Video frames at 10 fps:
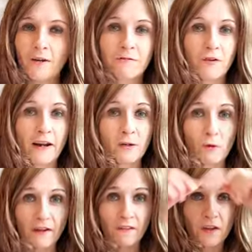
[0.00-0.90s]
for
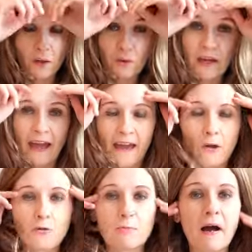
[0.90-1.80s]
anyone in the UK
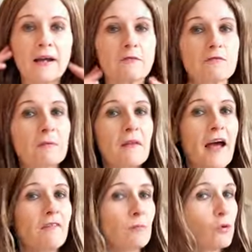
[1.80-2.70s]
who's buying from
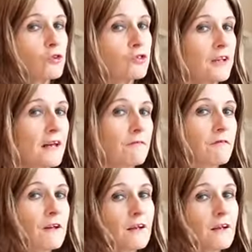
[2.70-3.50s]
there and wondering if,